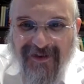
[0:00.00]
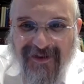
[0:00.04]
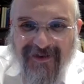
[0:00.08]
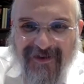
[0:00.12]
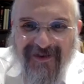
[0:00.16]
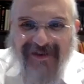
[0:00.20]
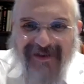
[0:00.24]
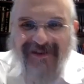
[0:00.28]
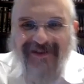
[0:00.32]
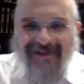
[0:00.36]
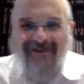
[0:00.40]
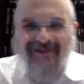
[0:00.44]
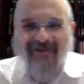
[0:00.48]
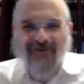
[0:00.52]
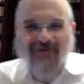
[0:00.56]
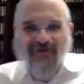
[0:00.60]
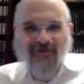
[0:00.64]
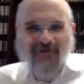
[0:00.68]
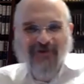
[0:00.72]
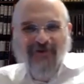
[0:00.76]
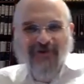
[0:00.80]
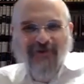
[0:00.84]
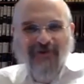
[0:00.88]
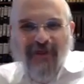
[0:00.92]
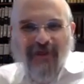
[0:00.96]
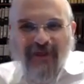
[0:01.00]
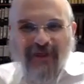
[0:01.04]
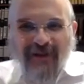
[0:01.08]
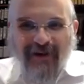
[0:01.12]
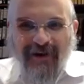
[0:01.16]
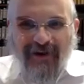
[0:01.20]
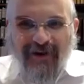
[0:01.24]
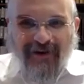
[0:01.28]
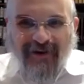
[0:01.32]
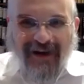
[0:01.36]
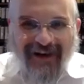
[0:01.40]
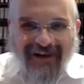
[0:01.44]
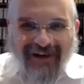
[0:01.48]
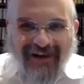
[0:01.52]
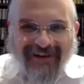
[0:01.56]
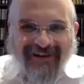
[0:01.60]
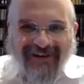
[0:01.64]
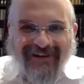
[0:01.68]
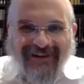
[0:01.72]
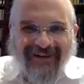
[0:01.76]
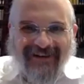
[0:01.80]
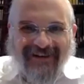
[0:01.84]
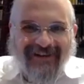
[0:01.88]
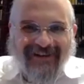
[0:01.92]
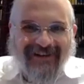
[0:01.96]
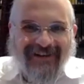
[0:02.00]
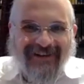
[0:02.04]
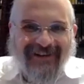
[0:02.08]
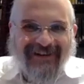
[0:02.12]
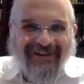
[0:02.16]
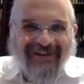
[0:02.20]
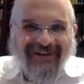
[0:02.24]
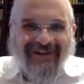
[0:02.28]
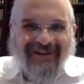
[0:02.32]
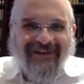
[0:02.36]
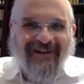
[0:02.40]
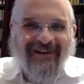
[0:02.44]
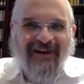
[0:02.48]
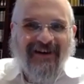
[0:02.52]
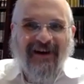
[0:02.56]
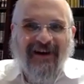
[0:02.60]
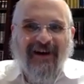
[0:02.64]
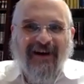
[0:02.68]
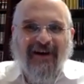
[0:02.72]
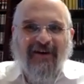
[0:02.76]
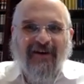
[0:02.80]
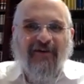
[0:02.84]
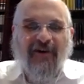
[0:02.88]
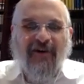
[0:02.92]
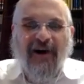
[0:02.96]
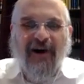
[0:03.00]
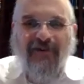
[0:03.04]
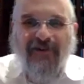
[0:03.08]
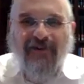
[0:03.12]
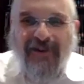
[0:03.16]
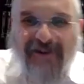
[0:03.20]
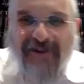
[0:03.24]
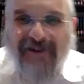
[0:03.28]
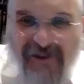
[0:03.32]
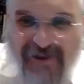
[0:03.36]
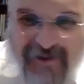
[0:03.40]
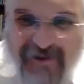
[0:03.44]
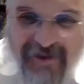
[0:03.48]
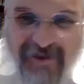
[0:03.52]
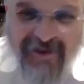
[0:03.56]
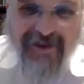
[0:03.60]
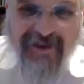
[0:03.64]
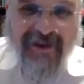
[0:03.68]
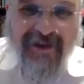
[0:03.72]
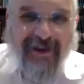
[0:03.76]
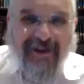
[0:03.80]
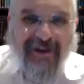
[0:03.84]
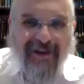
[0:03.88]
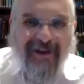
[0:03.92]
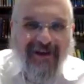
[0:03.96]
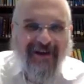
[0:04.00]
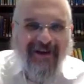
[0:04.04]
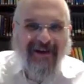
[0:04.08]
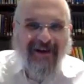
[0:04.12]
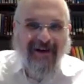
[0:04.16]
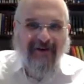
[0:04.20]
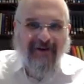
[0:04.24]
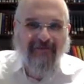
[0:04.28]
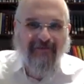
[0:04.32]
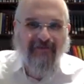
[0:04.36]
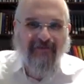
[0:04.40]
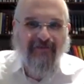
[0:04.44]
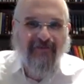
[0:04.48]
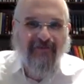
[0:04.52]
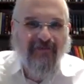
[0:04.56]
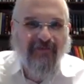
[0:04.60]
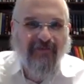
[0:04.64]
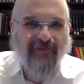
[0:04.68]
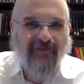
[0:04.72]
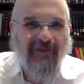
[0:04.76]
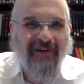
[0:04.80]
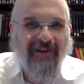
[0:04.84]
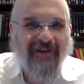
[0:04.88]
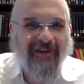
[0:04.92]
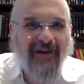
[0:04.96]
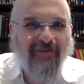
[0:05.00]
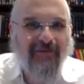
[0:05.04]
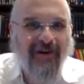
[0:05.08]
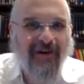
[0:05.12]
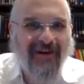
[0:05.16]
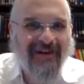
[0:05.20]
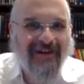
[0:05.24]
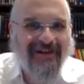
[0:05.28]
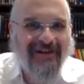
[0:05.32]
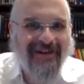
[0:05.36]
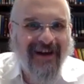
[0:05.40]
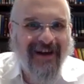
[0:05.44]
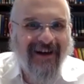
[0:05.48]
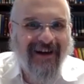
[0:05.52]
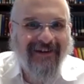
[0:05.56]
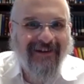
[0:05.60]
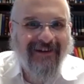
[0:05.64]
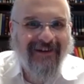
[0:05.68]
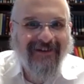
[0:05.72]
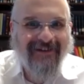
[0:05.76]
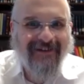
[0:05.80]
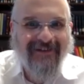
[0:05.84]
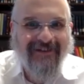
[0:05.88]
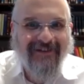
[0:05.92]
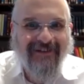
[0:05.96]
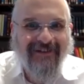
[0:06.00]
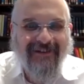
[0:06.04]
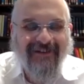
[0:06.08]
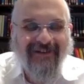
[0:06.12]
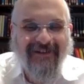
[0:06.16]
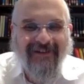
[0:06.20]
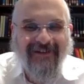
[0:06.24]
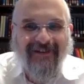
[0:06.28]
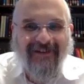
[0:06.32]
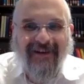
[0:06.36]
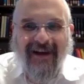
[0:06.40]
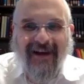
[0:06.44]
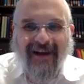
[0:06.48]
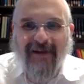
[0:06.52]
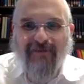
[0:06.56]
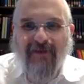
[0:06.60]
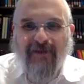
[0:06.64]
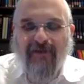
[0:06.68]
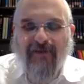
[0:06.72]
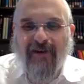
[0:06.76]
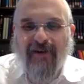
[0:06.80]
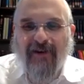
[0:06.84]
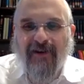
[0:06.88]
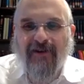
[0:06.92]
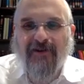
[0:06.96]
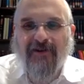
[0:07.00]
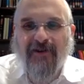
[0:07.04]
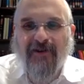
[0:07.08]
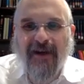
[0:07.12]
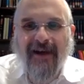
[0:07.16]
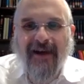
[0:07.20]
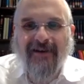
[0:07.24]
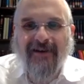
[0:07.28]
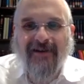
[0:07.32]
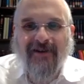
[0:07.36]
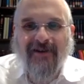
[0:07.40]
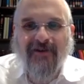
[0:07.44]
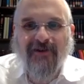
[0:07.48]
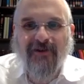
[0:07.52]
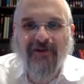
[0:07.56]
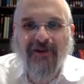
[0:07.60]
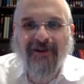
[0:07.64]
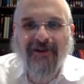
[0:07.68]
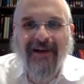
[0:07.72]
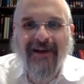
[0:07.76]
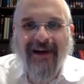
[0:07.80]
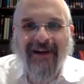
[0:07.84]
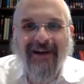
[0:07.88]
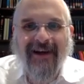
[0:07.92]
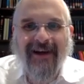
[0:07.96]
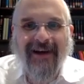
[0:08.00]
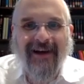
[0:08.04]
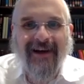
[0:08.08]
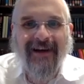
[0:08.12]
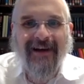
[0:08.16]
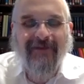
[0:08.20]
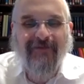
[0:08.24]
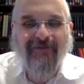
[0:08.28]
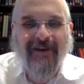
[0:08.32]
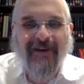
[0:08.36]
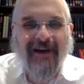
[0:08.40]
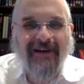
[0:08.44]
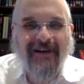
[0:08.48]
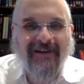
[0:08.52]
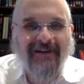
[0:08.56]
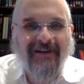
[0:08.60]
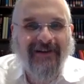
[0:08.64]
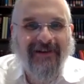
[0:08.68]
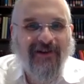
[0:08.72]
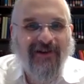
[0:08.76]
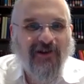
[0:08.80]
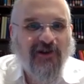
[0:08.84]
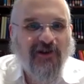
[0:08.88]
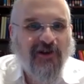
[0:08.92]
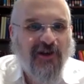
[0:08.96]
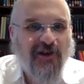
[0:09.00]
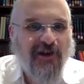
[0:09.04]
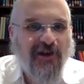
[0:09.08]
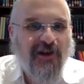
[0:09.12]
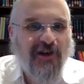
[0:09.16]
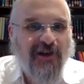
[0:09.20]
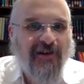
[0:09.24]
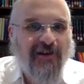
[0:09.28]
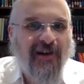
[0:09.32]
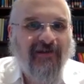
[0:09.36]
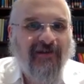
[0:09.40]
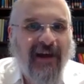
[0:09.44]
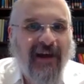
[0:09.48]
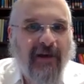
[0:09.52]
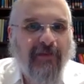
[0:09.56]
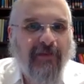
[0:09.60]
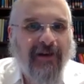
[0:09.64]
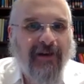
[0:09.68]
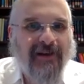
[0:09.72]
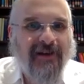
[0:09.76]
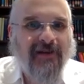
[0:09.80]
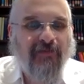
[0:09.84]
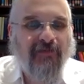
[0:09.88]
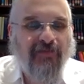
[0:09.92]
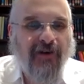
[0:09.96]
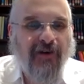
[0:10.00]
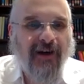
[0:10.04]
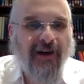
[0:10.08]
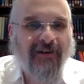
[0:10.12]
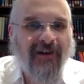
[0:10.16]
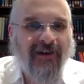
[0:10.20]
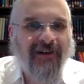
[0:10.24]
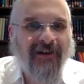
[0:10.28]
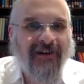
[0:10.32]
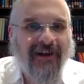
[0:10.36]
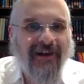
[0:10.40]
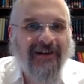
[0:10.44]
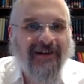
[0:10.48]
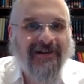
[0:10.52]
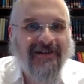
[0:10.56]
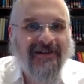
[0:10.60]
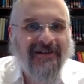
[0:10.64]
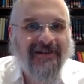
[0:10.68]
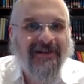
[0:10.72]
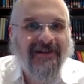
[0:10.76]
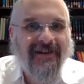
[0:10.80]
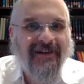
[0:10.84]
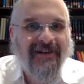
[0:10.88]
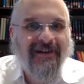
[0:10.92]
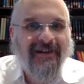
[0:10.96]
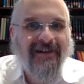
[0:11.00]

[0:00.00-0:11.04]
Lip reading: Oh, this is so cool. Okay. So the Gemara said, "Ein mivin es haShulchan ela em kein kiddush." The table isn't brought unless